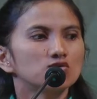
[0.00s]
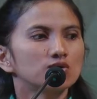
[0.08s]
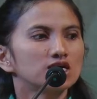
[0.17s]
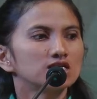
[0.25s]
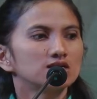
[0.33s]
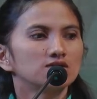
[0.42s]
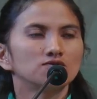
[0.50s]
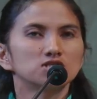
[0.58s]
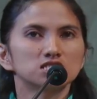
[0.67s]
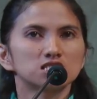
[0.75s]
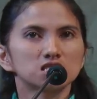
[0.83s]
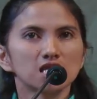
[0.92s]
word,
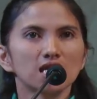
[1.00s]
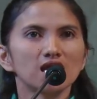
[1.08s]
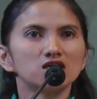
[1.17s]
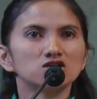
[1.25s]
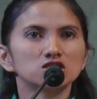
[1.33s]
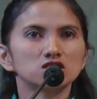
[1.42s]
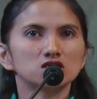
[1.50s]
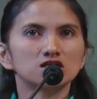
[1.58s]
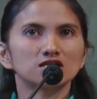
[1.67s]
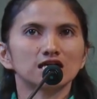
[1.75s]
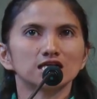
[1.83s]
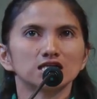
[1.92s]
which is teleios
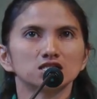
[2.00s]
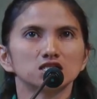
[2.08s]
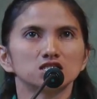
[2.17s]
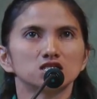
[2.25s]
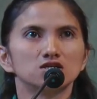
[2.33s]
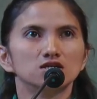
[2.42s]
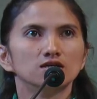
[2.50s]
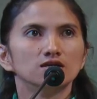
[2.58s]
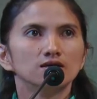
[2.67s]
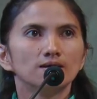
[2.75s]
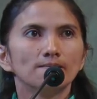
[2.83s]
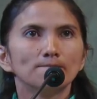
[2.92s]
or karkatizo.
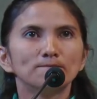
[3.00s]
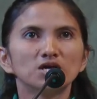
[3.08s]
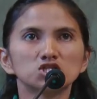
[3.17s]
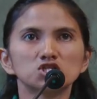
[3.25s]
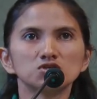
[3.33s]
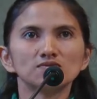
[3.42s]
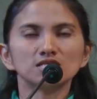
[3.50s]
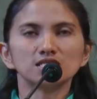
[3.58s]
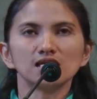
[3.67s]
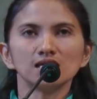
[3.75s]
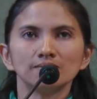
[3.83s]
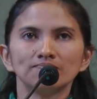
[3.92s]

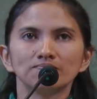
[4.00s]
Maturity